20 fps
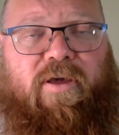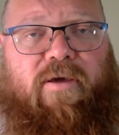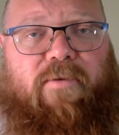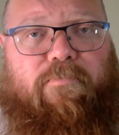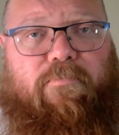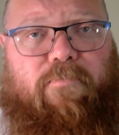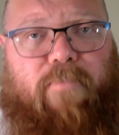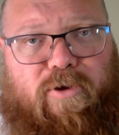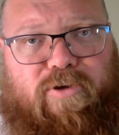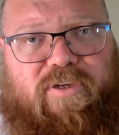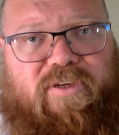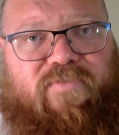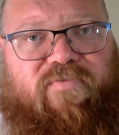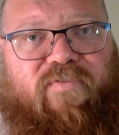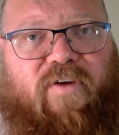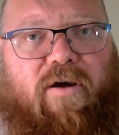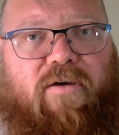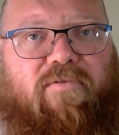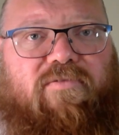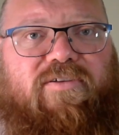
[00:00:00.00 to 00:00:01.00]
Most
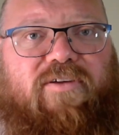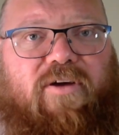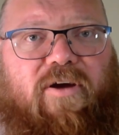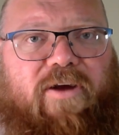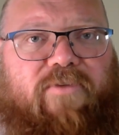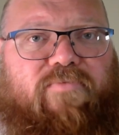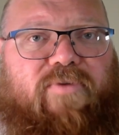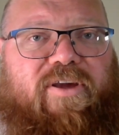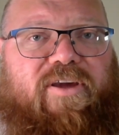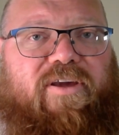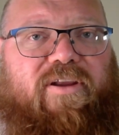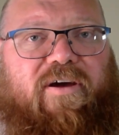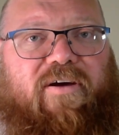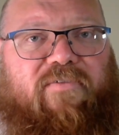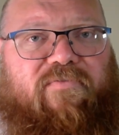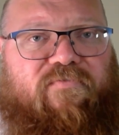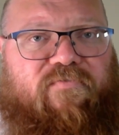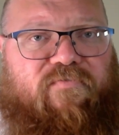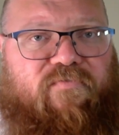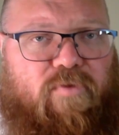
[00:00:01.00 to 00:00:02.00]
files I read
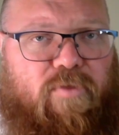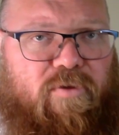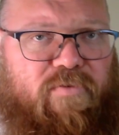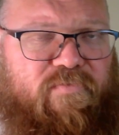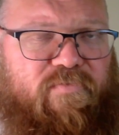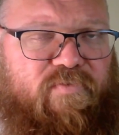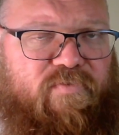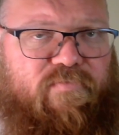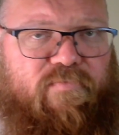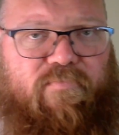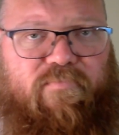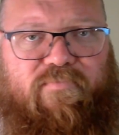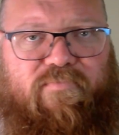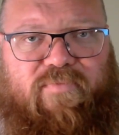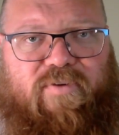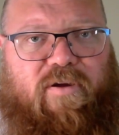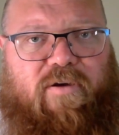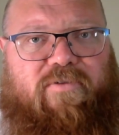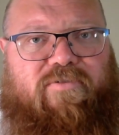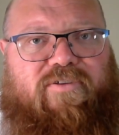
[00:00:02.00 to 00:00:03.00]
are full of
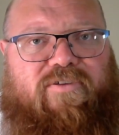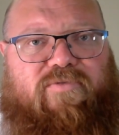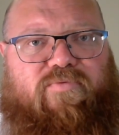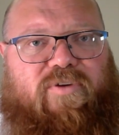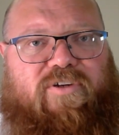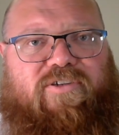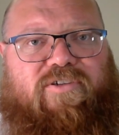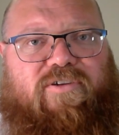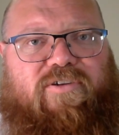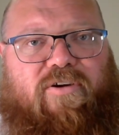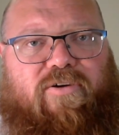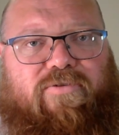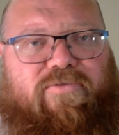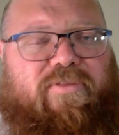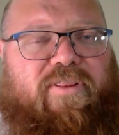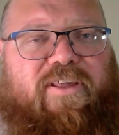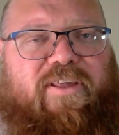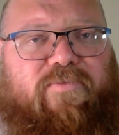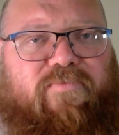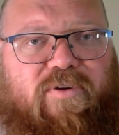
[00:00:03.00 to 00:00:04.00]
notes which
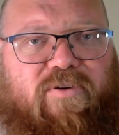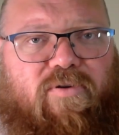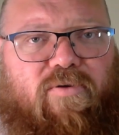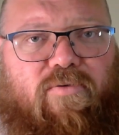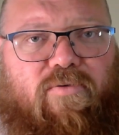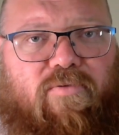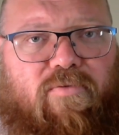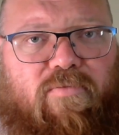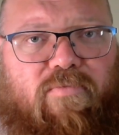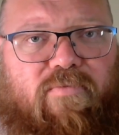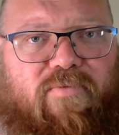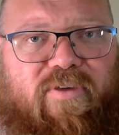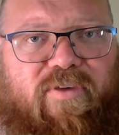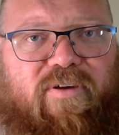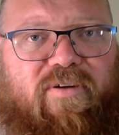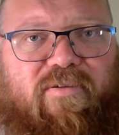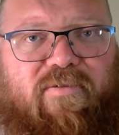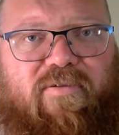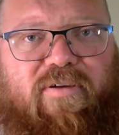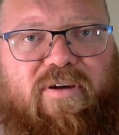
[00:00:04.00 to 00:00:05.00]
only recall
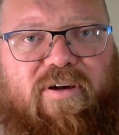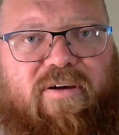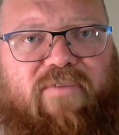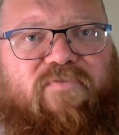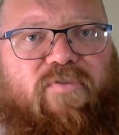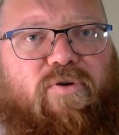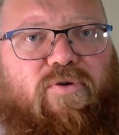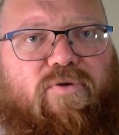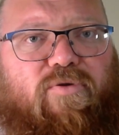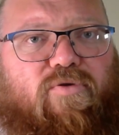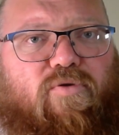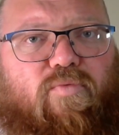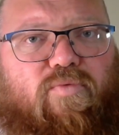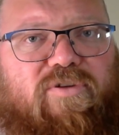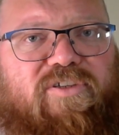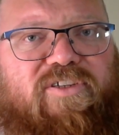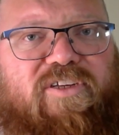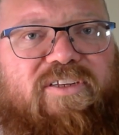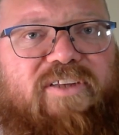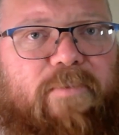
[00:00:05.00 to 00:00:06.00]
that a phone call
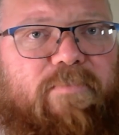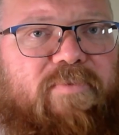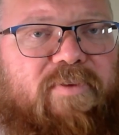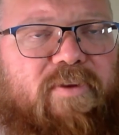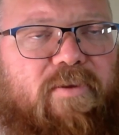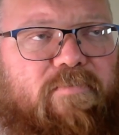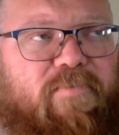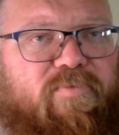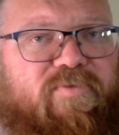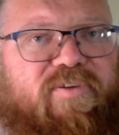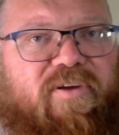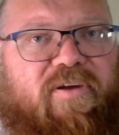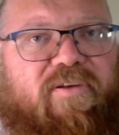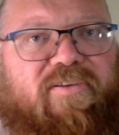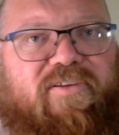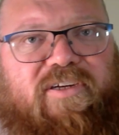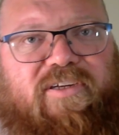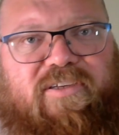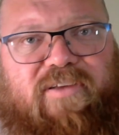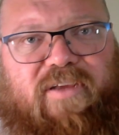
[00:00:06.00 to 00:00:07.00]
was attempted but was
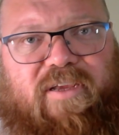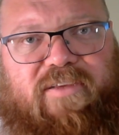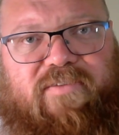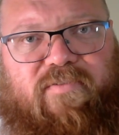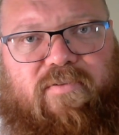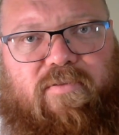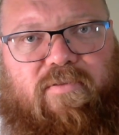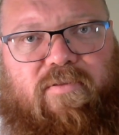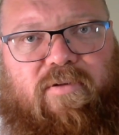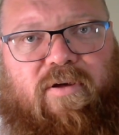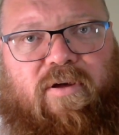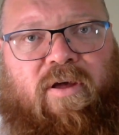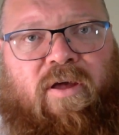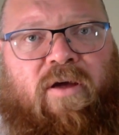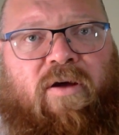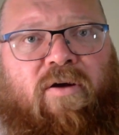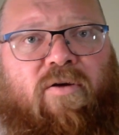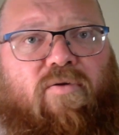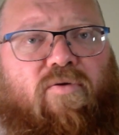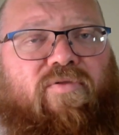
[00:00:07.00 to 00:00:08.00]
unsuccessful,
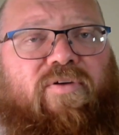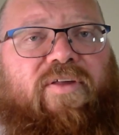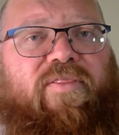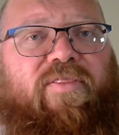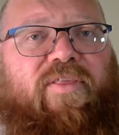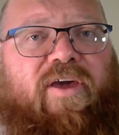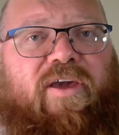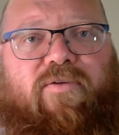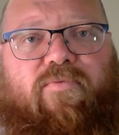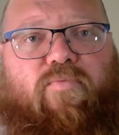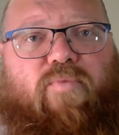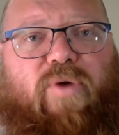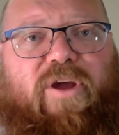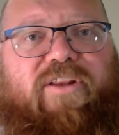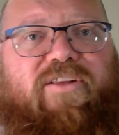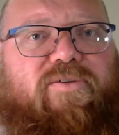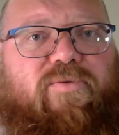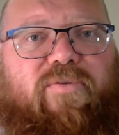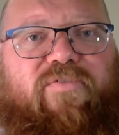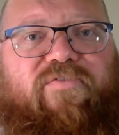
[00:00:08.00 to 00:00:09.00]
or that they
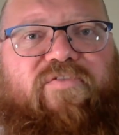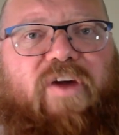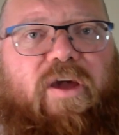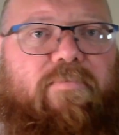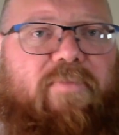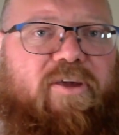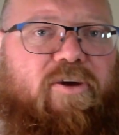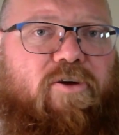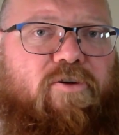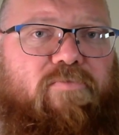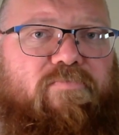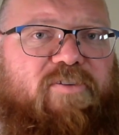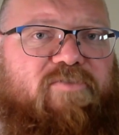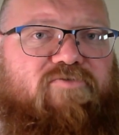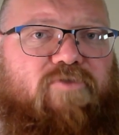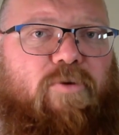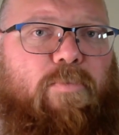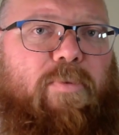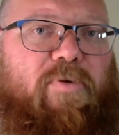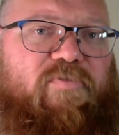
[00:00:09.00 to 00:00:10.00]
went to a family home to
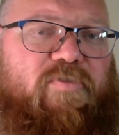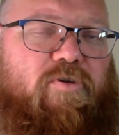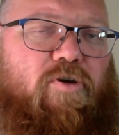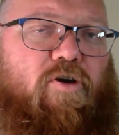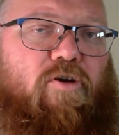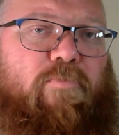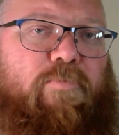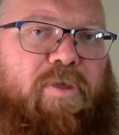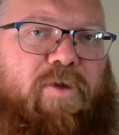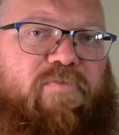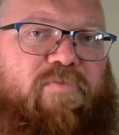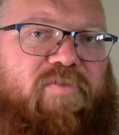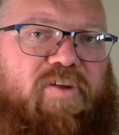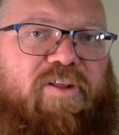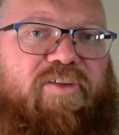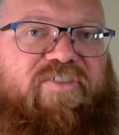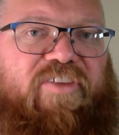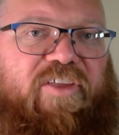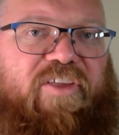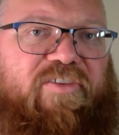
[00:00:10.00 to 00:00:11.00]
drop off a copy of an
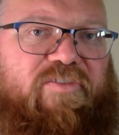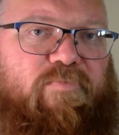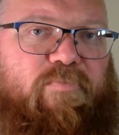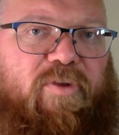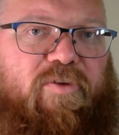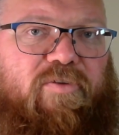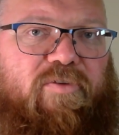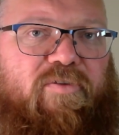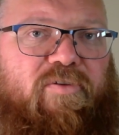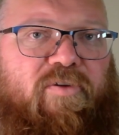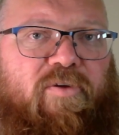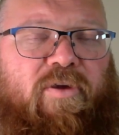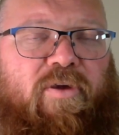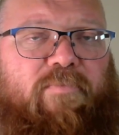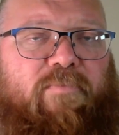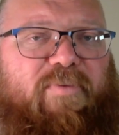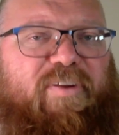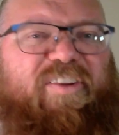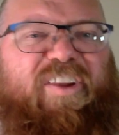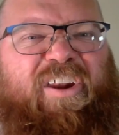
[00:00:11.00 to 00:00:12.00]
assessment
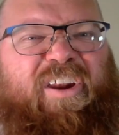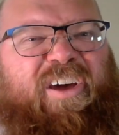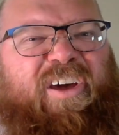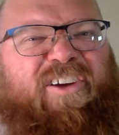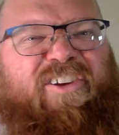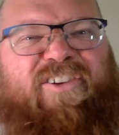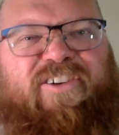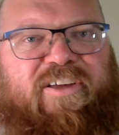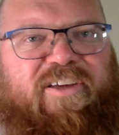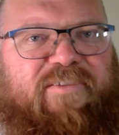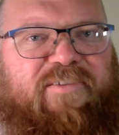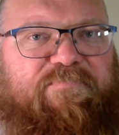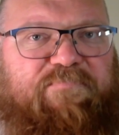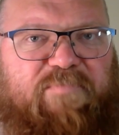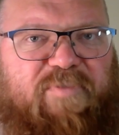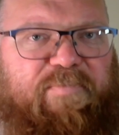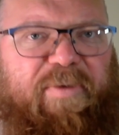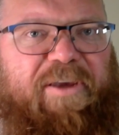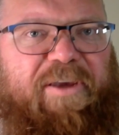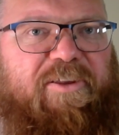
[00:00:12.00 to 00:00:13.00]
but didn't actually
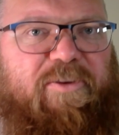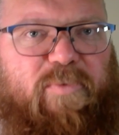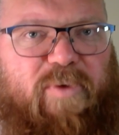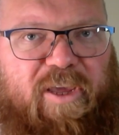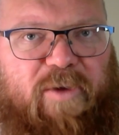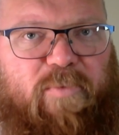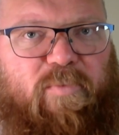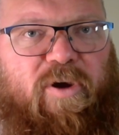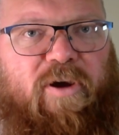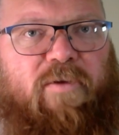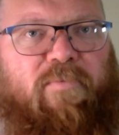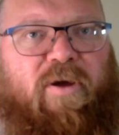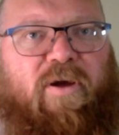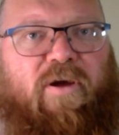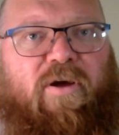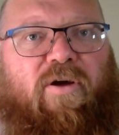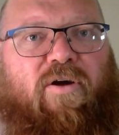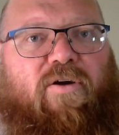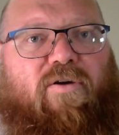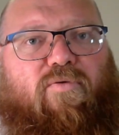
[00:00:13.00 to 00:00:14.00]
speak to anyone,
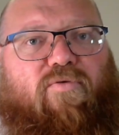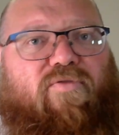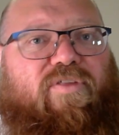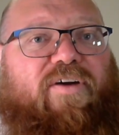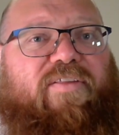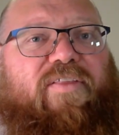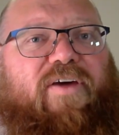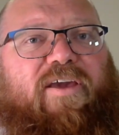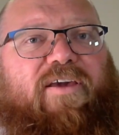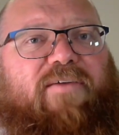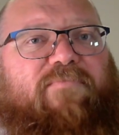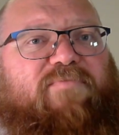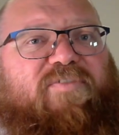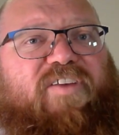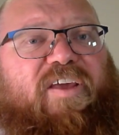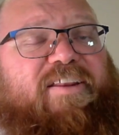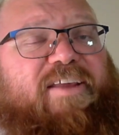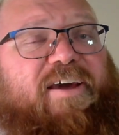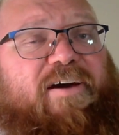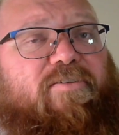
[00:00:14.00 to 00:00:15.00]
or that they
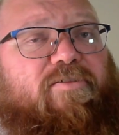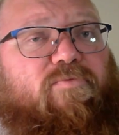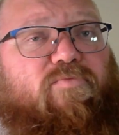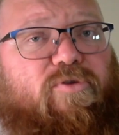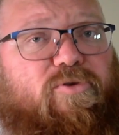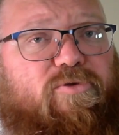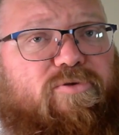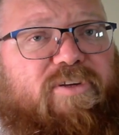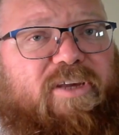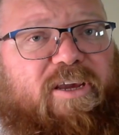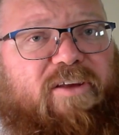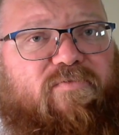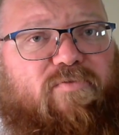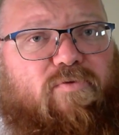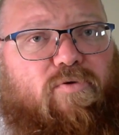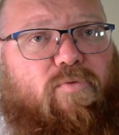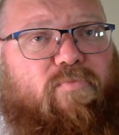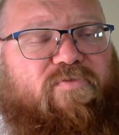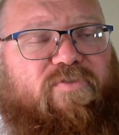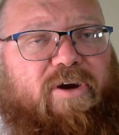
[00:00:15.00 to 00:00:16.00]
sent out a routine
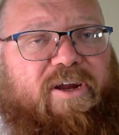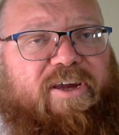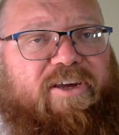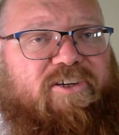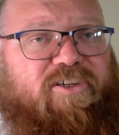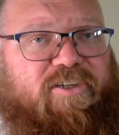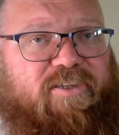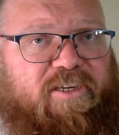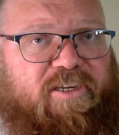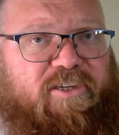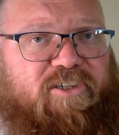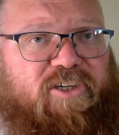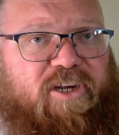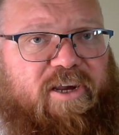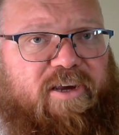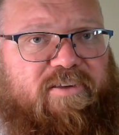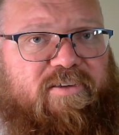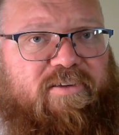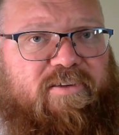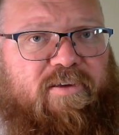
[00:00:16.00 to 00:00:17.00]
form for agency
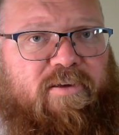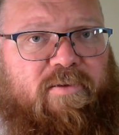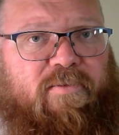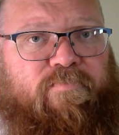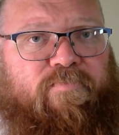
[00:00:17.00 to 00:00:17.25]
checks.